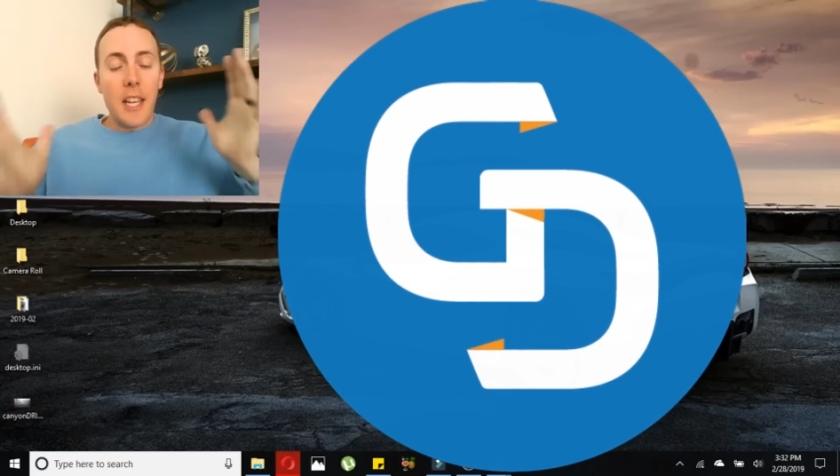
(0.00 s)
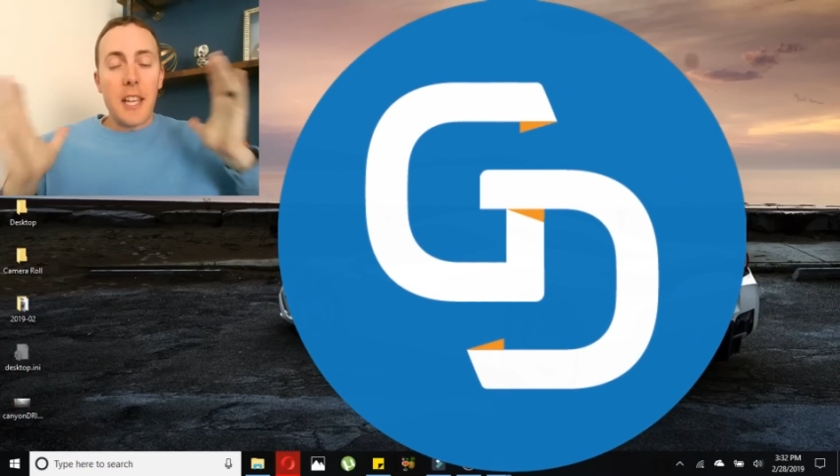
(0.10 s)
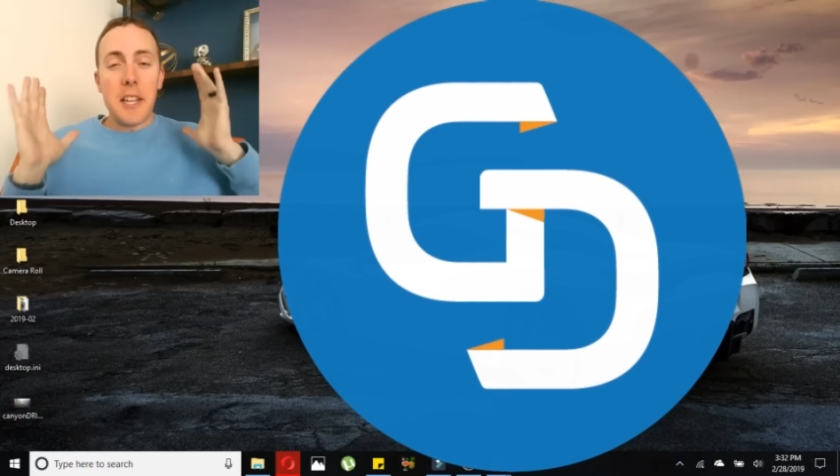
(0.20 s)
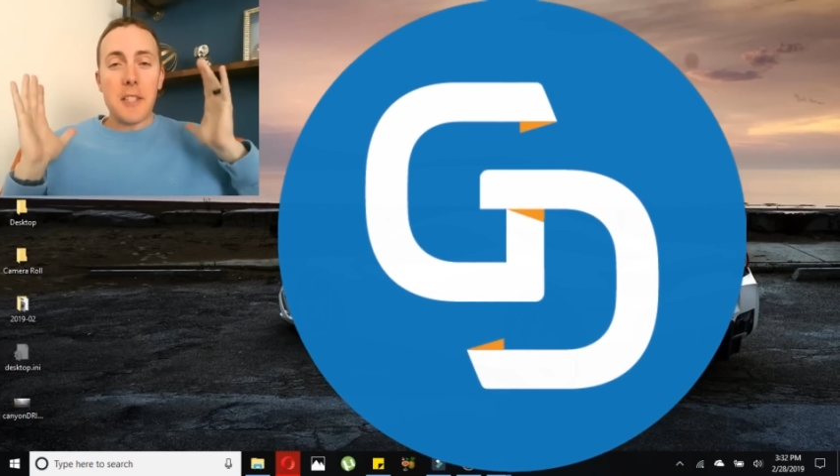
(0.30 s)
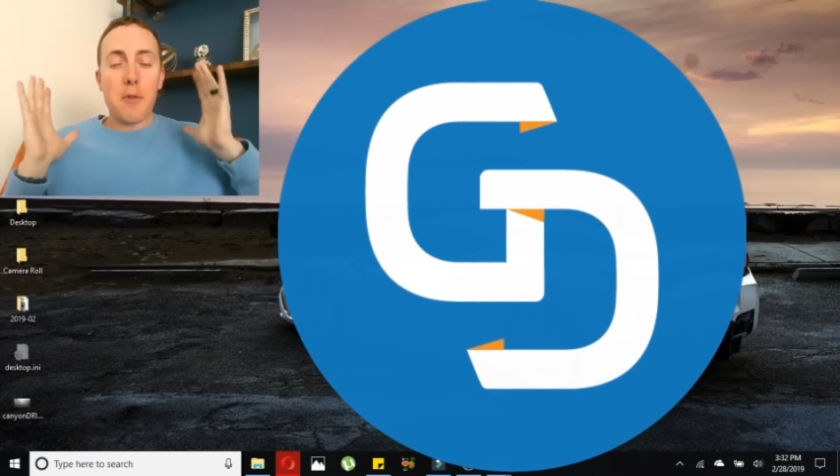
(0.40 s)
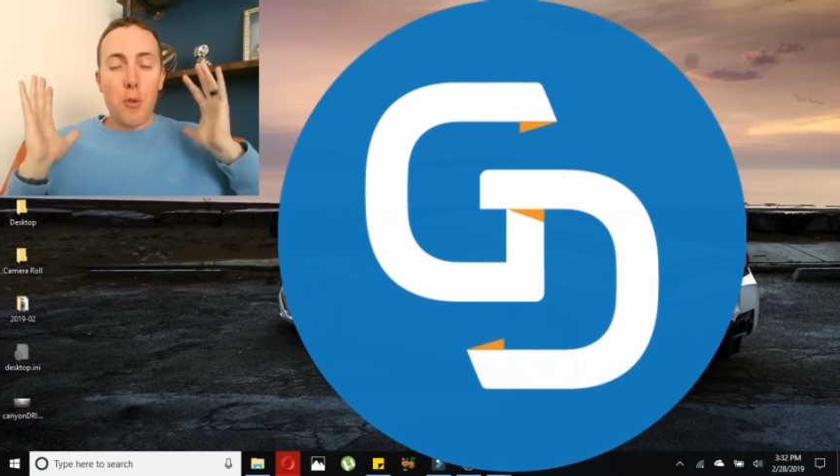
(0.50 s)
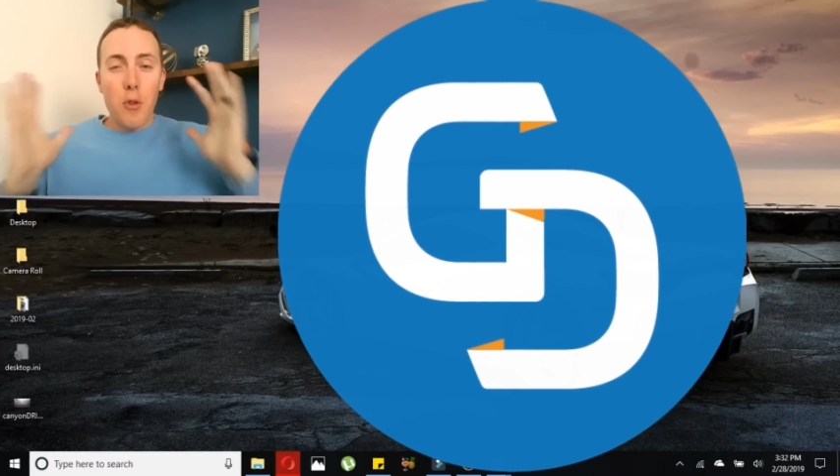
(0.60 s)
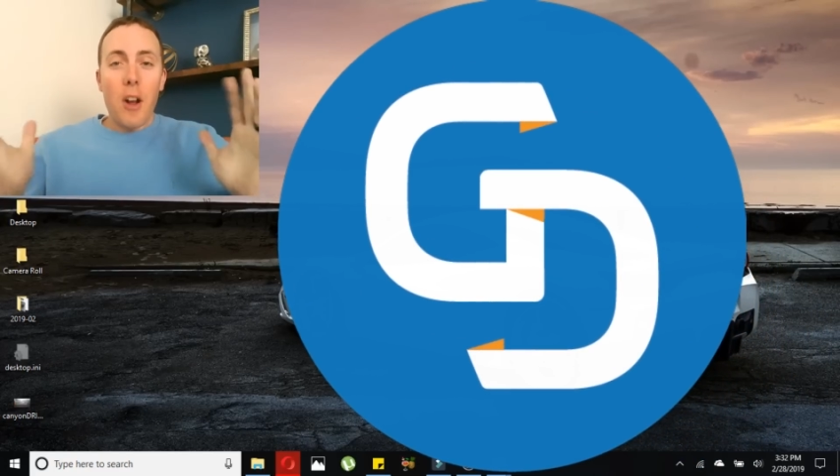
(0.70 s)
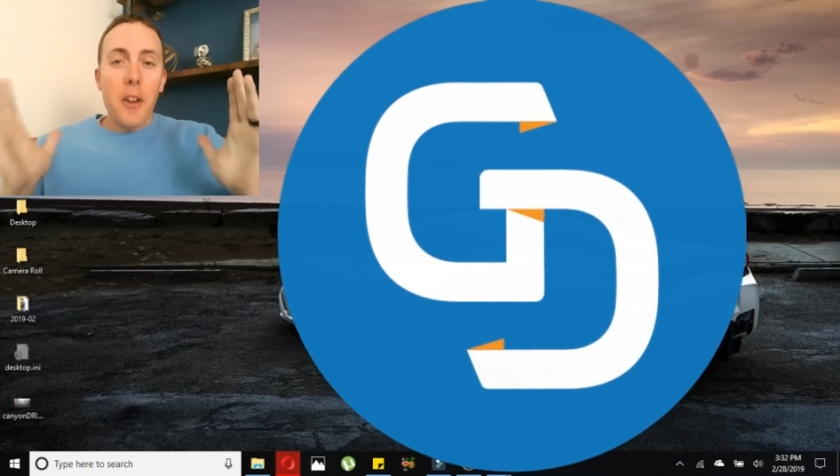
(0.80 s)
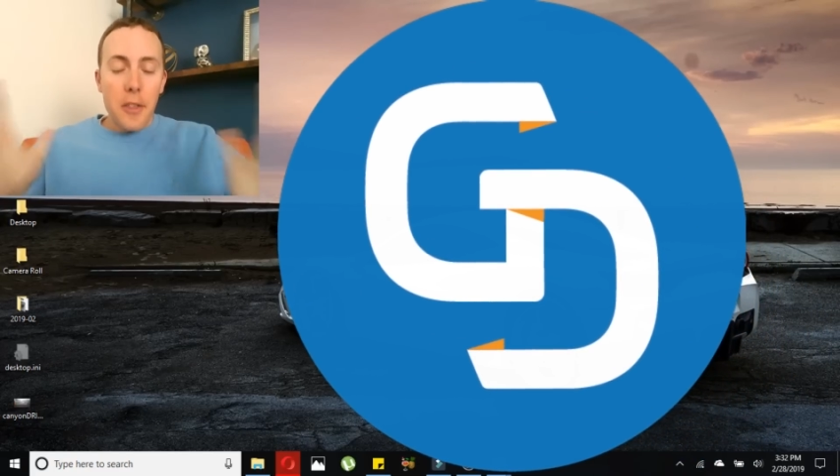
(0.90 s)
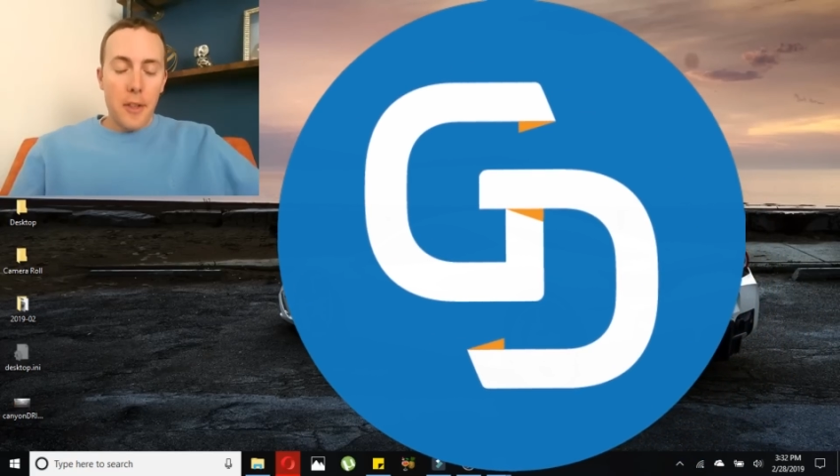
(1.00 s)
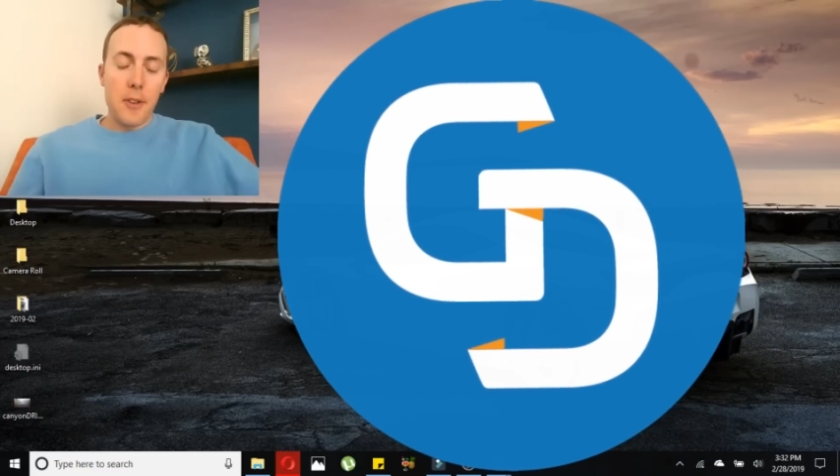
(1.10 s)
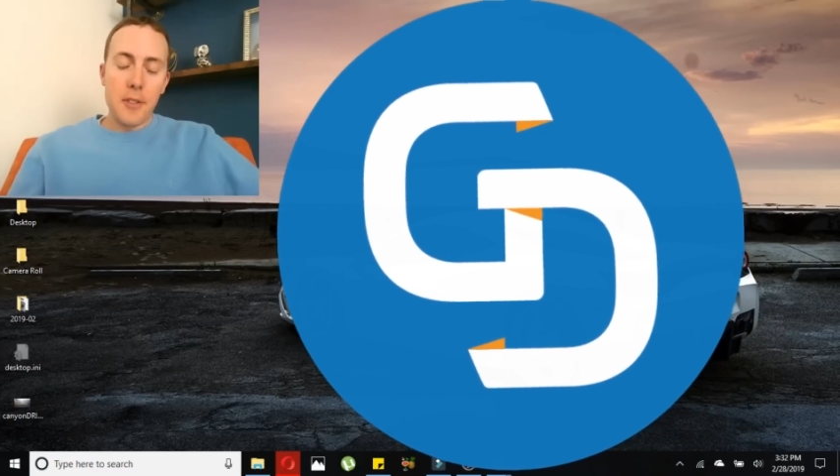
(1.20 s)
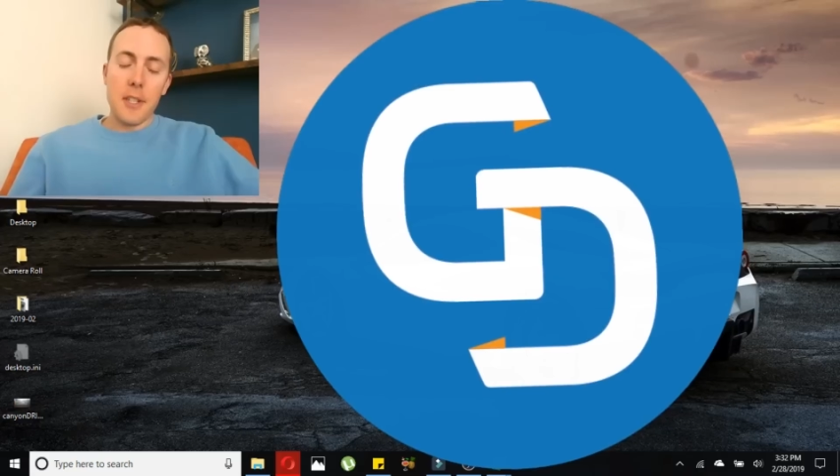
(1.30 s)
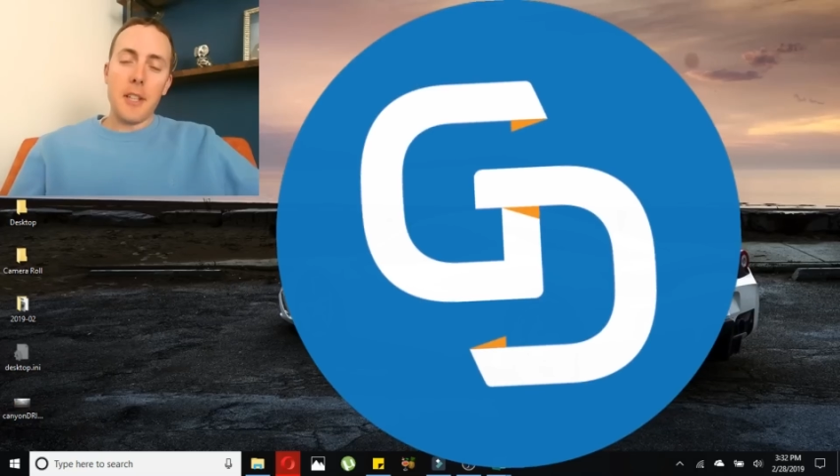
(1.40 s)
It is Ferrari
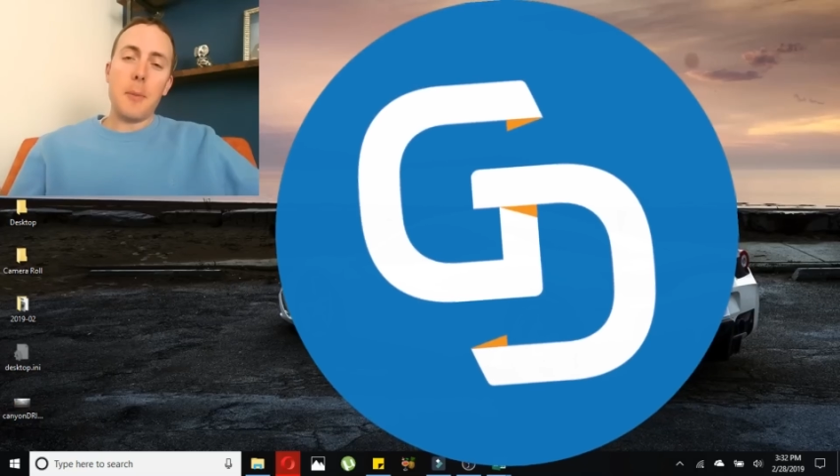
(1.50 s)
Thursday